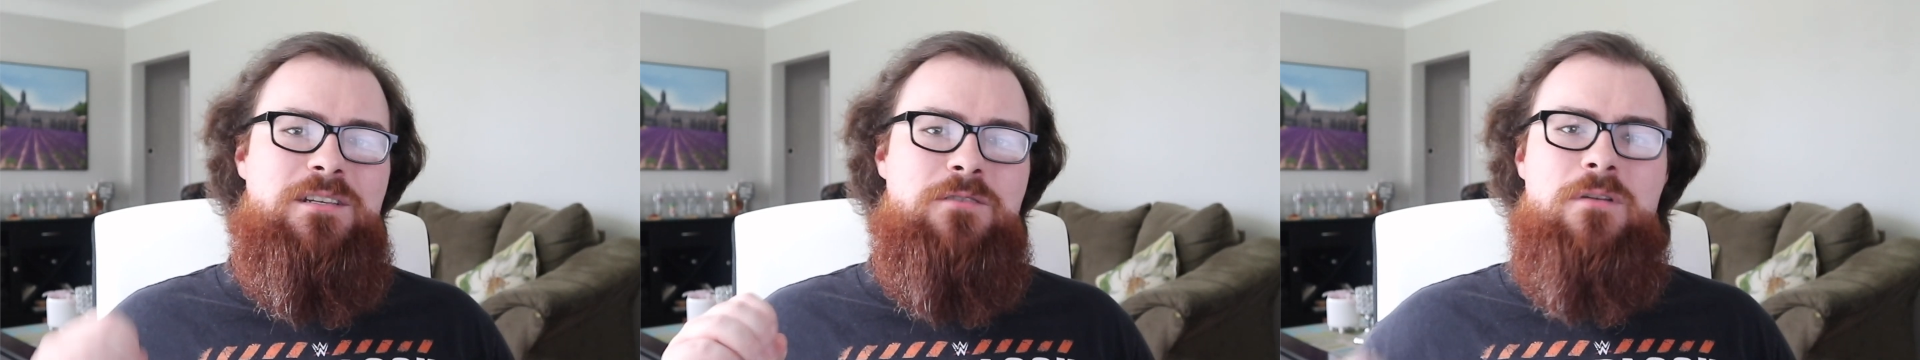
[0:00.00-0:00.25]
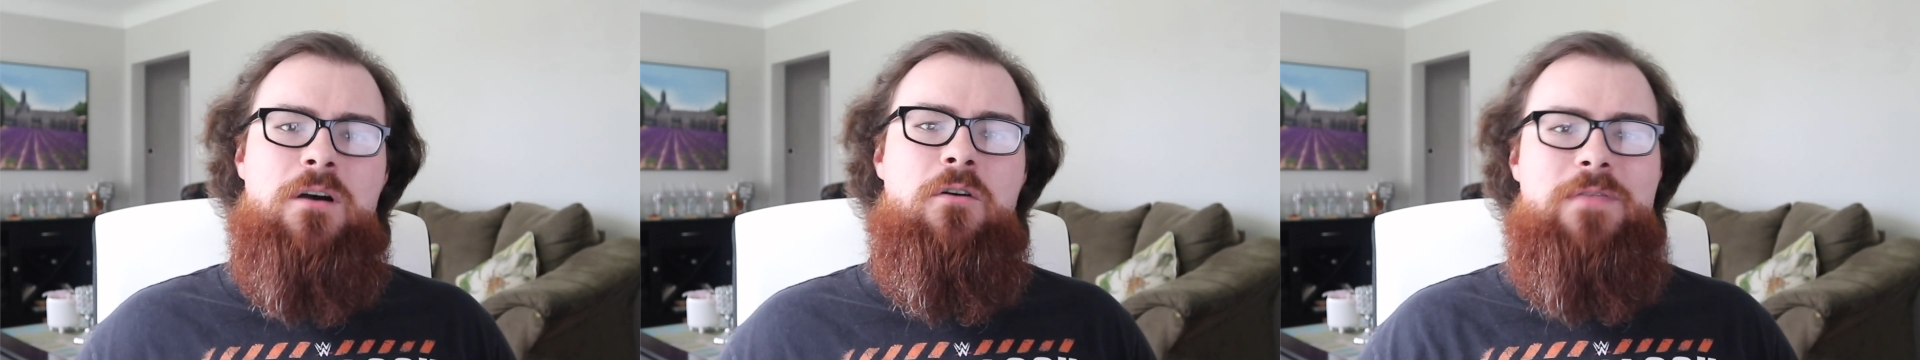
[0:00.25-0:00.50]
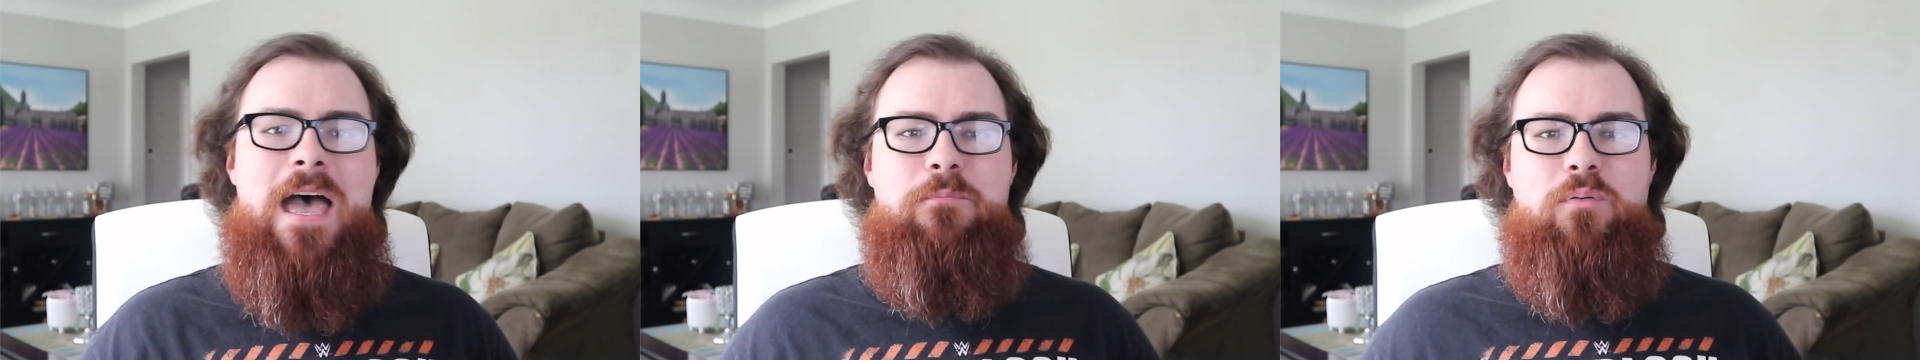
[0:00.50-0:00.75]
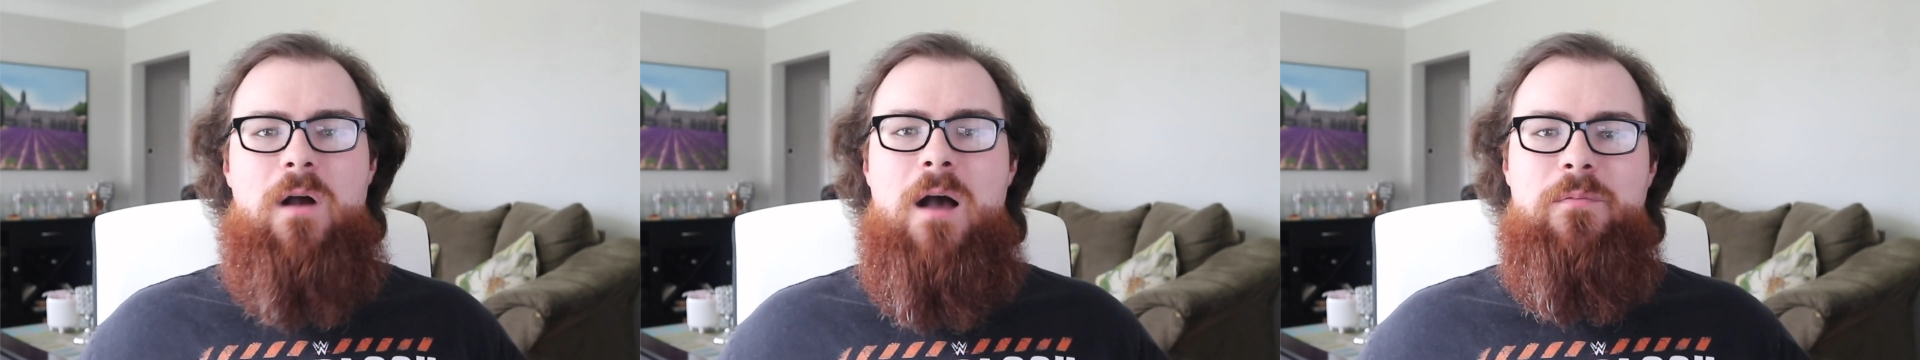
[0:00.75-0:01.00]
you know
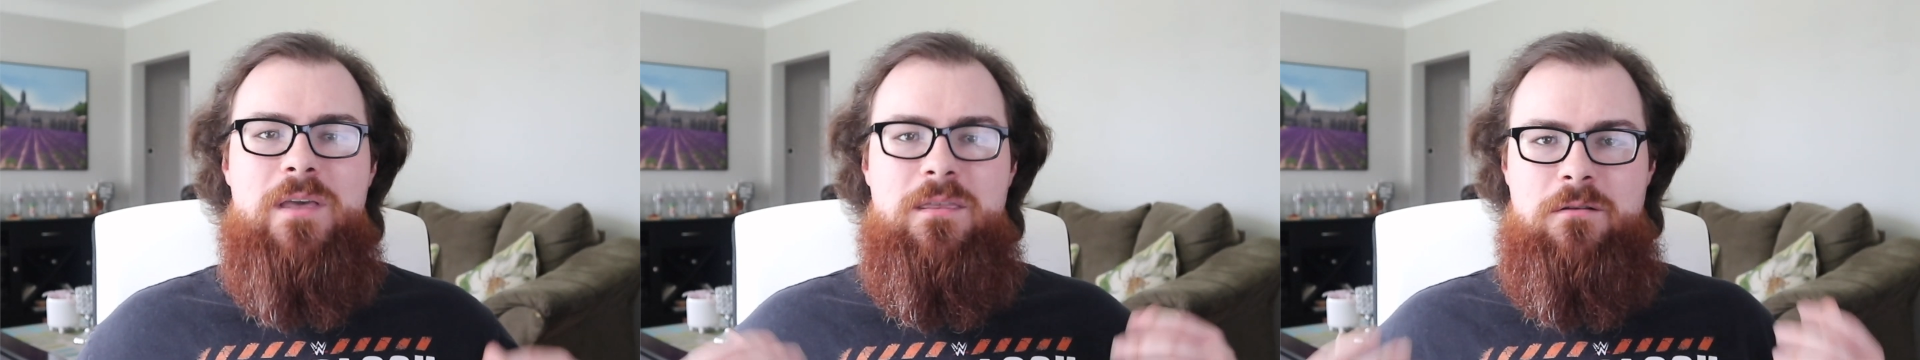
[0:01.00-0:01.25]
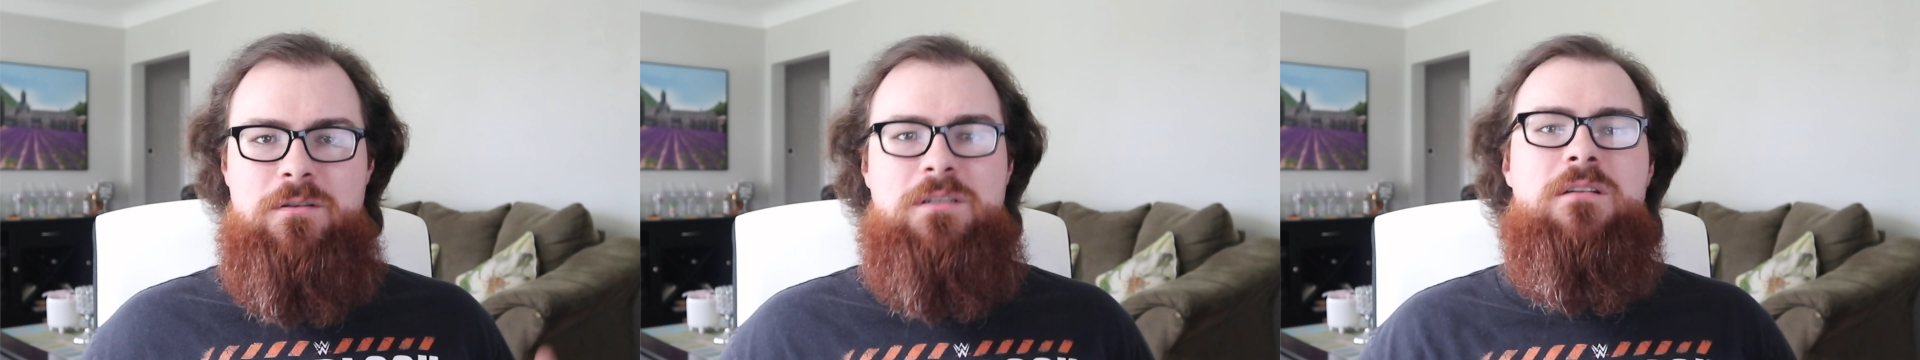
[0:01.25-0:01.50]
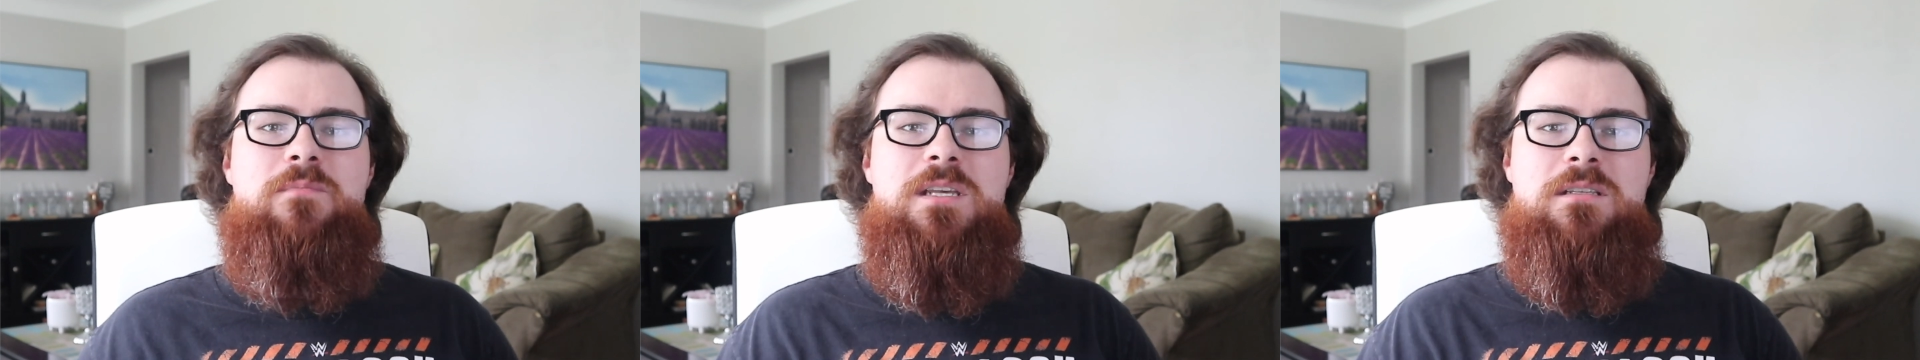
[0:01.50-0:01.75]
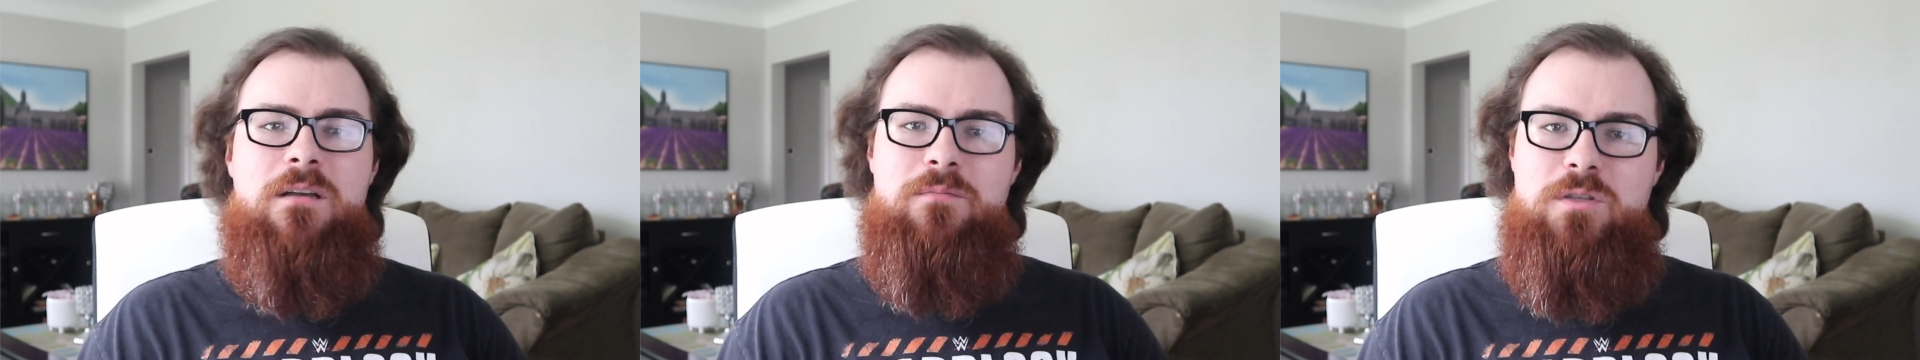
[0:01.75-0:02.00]
that probably there's going to be
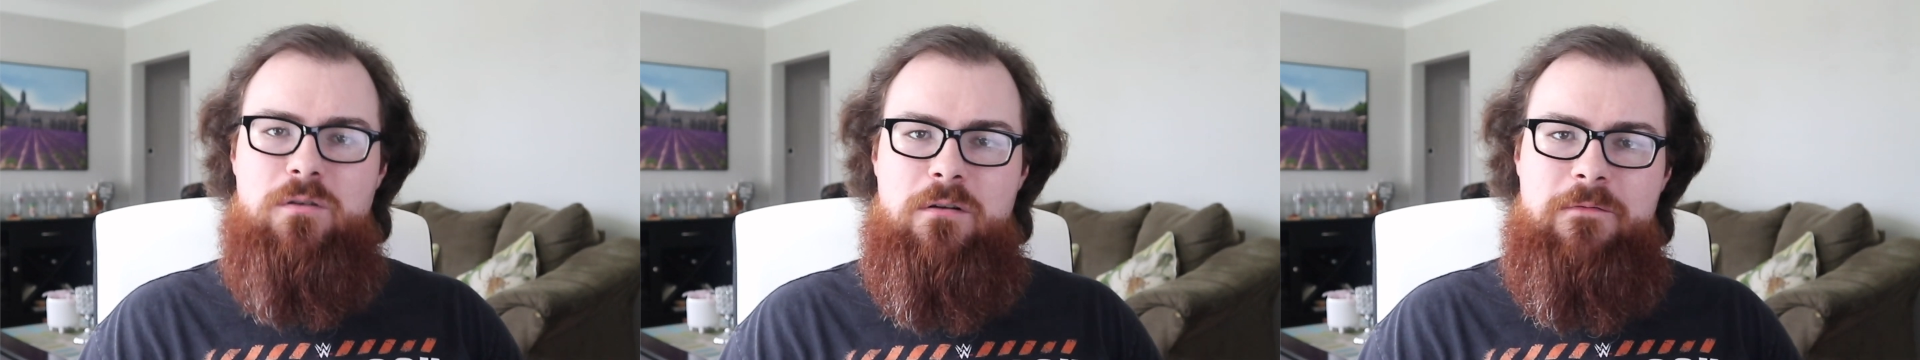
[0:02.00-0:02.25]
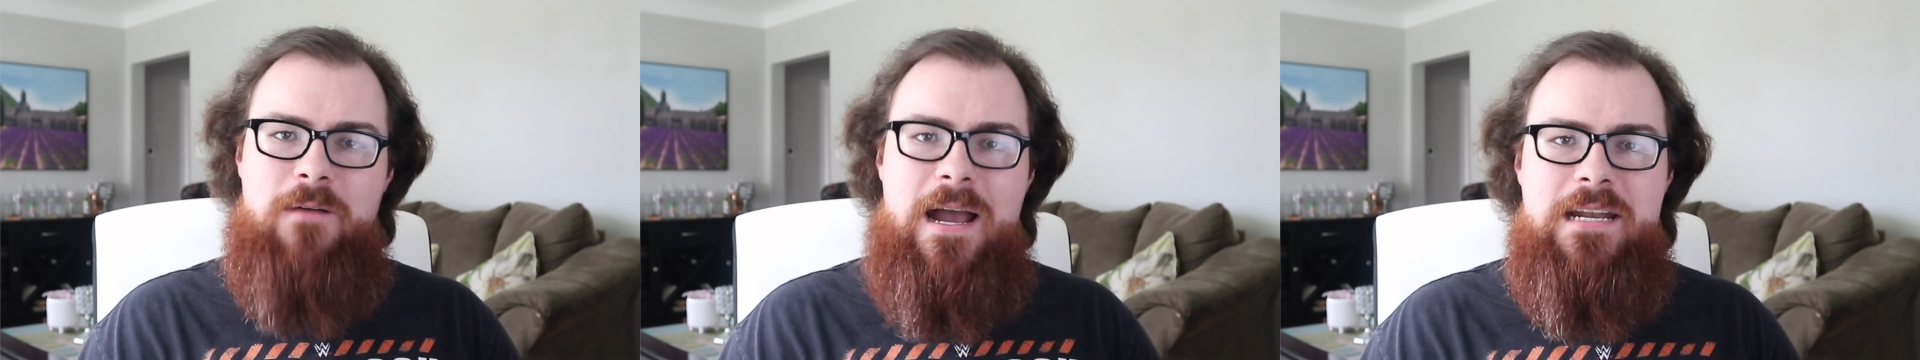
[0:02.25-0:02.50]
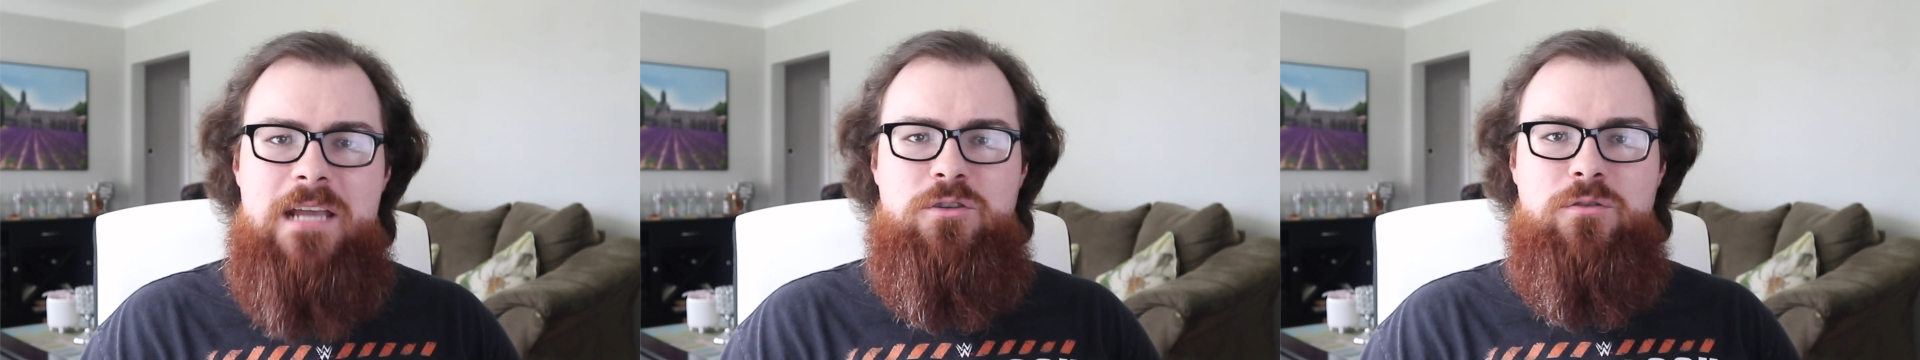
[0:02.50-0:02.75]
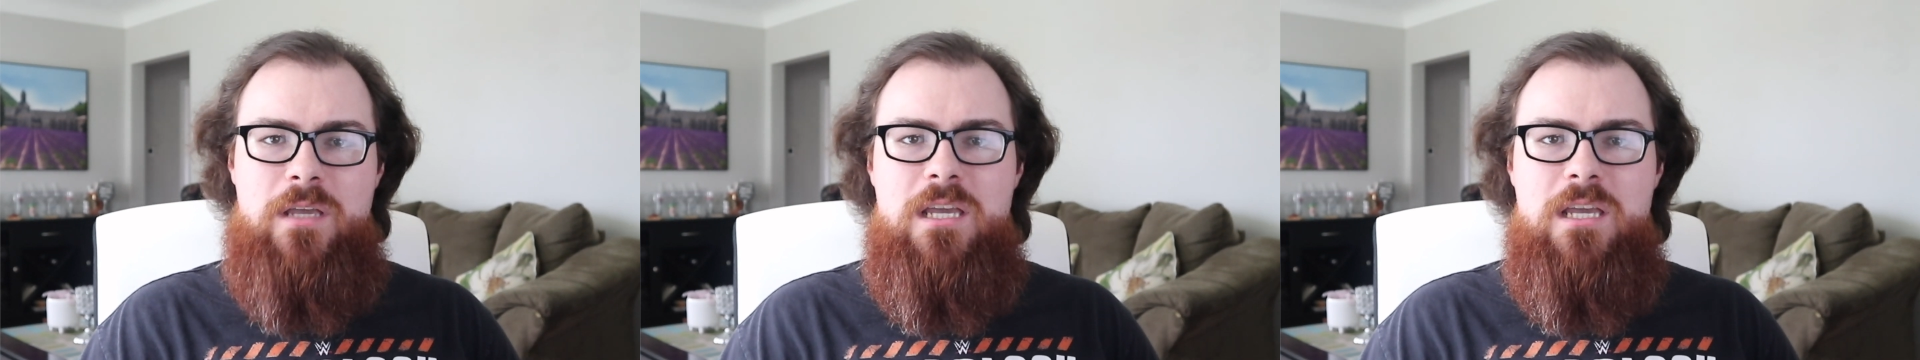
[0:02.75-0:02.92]
some sort of financial